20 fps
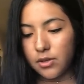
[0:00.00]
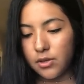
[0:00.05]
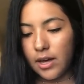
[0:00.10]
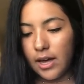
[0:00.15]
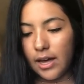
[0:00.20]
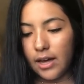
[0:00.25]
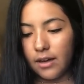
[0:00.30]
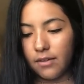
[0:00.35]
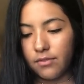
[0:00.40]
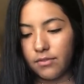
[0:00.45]
you
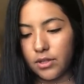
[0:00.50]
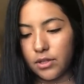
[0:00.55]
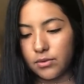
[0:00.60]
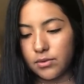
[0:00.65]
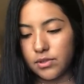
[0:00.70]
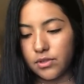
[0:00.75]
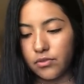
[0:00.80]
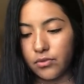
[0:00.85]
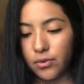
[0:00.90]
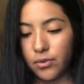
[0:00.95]
have
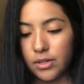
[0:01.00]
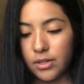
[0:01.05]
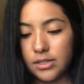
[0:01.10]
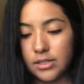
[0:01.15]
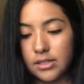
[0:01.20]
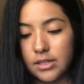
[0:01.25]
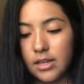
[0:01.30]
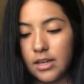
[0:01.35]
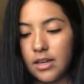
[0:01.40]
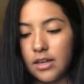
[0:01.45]
use of
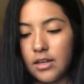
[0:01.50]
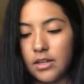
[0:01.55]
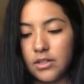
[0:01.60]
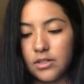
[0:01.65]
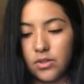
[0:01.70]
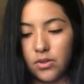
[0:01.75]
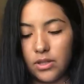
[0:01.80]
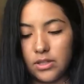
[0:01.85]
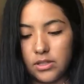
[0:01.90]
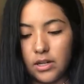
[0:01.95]
force.
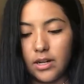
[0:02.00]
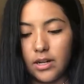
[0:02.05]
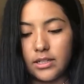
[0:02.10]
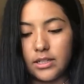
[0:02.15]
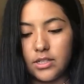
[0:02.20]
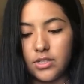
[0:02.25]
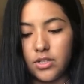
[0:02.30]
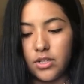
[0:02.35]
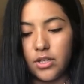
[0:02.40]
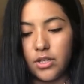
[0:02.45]
So they start
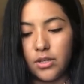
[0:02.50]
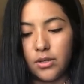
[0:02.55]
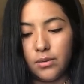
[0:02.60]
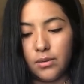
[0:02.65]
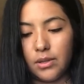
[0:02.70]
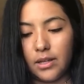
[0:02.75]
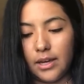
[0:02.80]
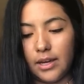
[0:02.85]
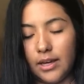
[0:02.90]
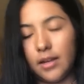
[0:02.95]
teaching
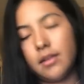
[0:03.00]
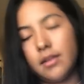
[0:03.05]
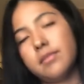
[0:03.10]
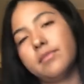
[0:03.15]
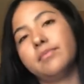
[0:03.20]
you like